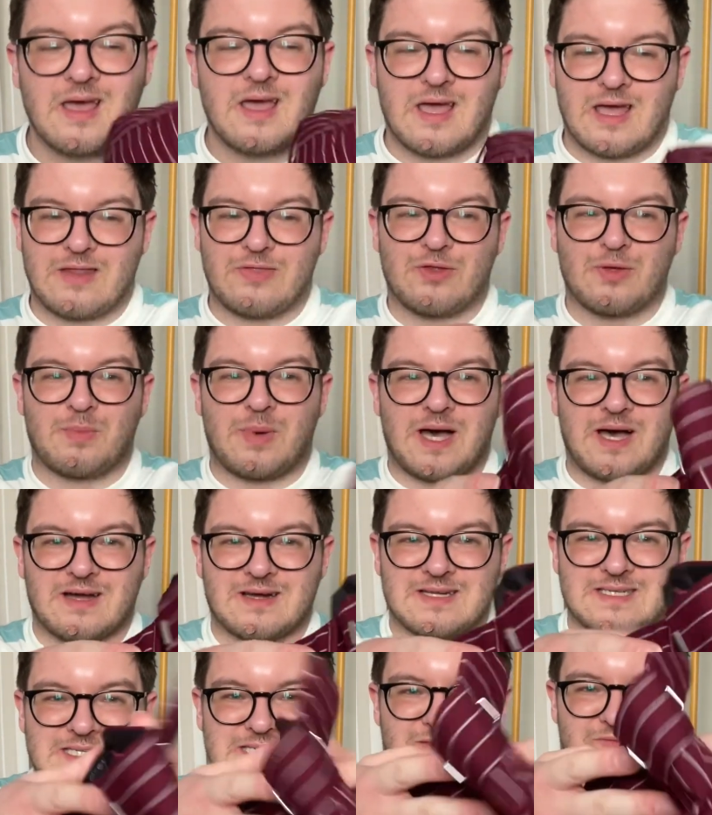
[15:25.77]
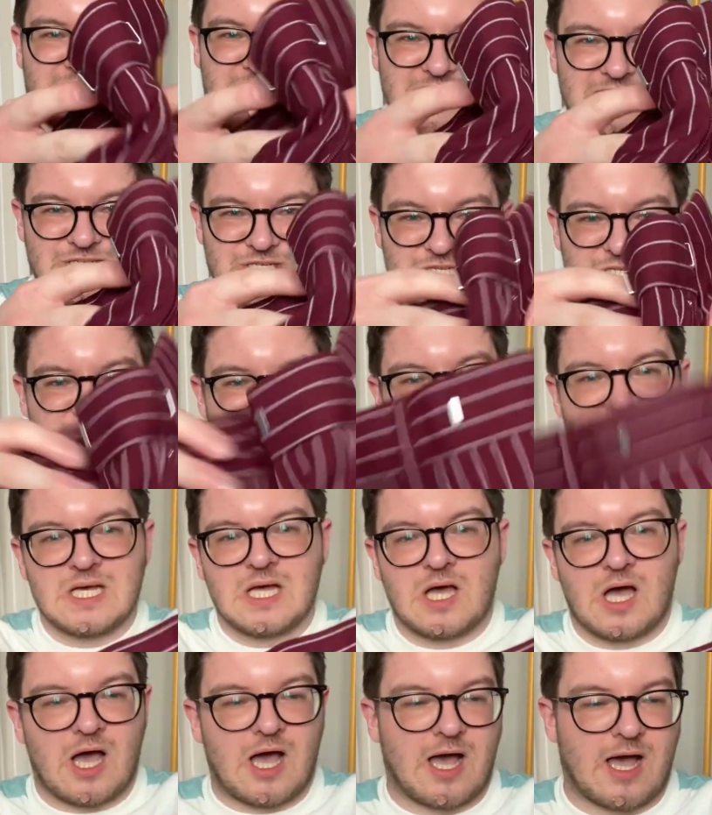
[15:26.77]
in the burgundy version.
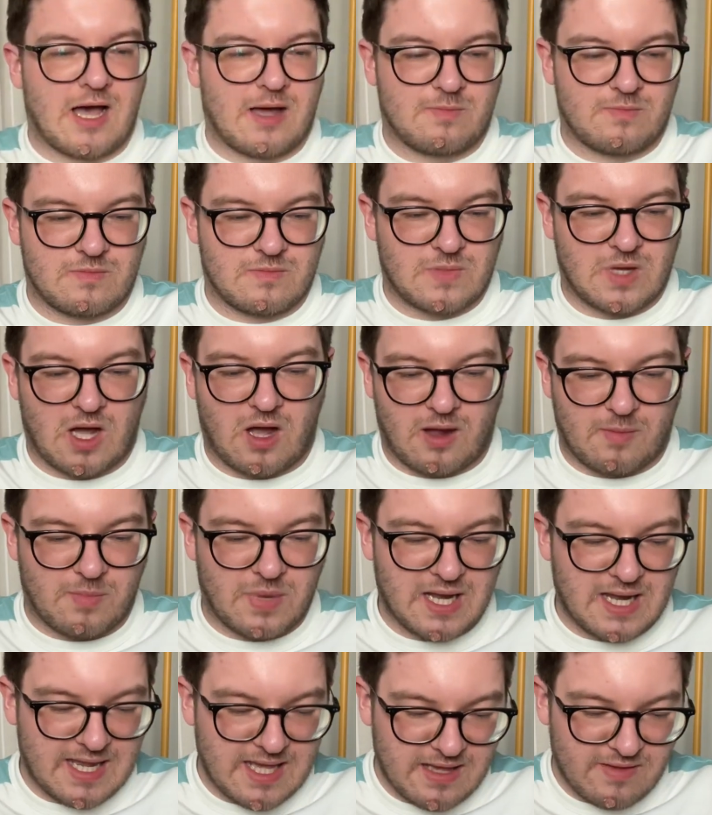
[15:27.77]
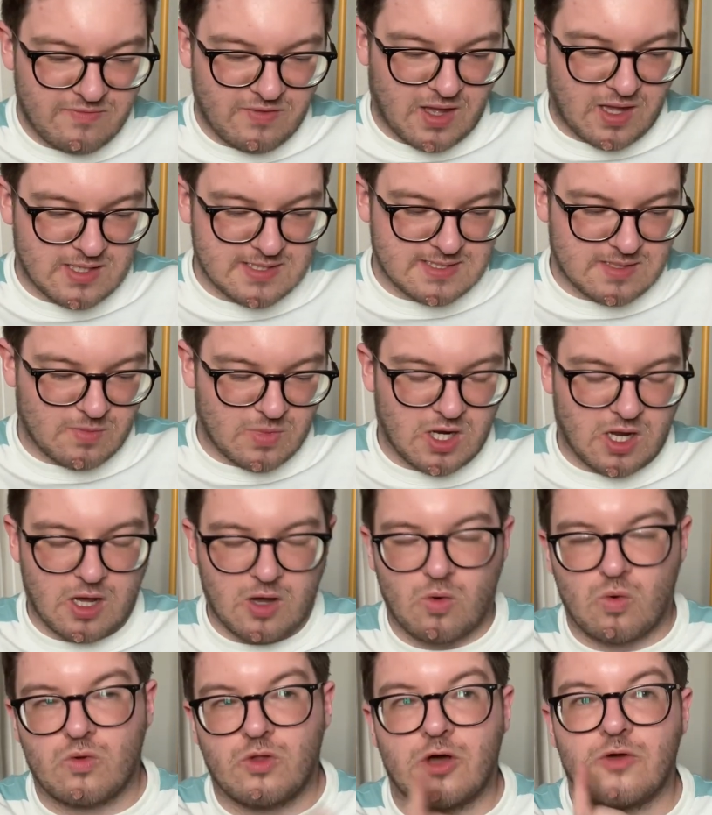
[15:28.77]
I believe they're similar,
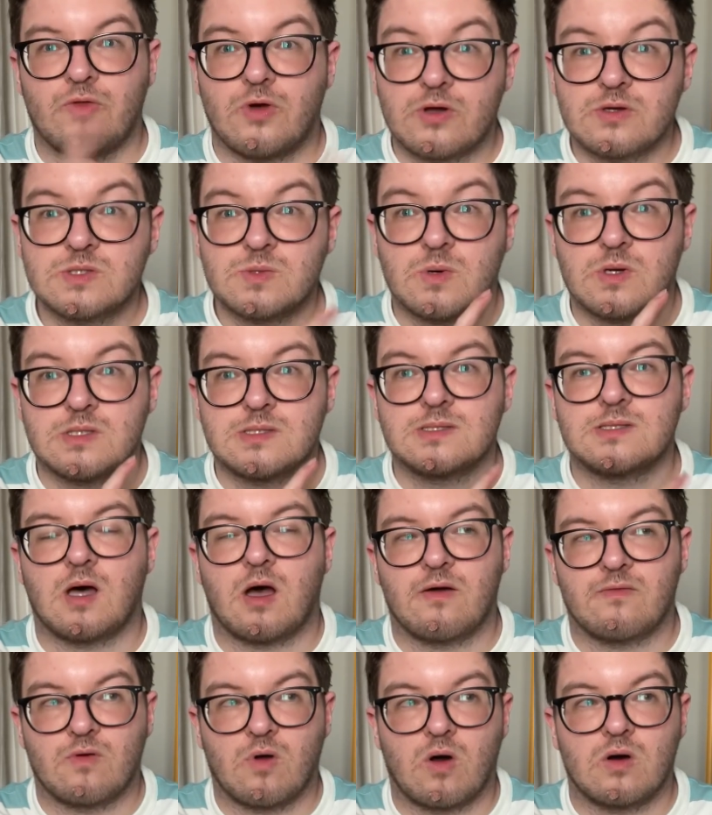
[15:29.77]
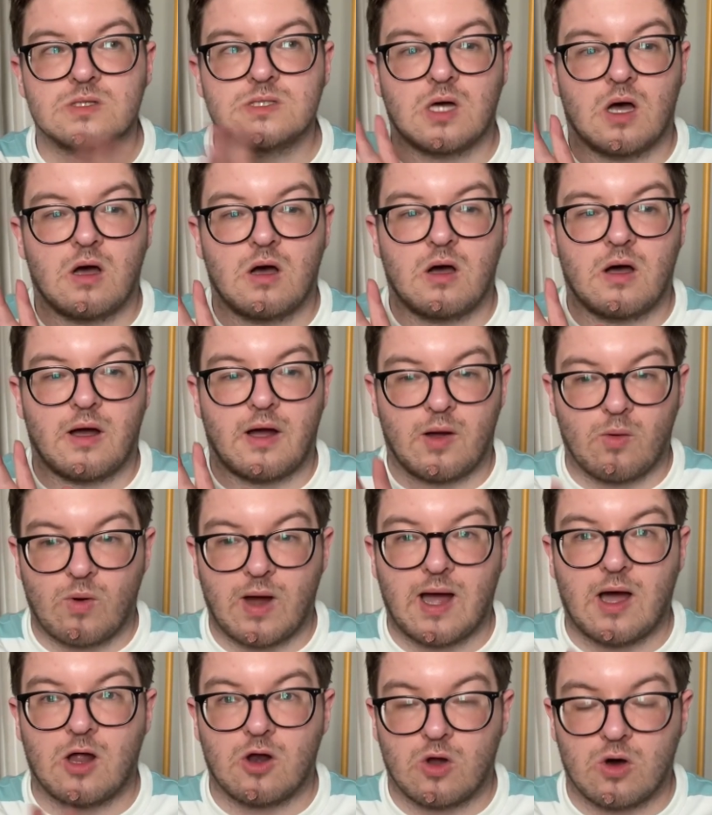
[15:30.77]
although those ones that I've got I
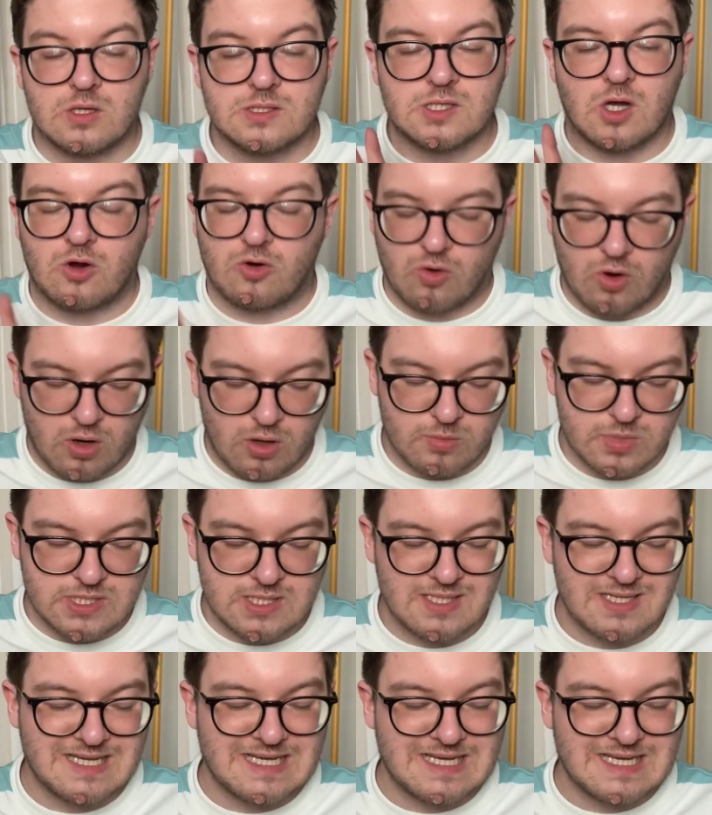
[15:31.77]
wear a lot are cropped.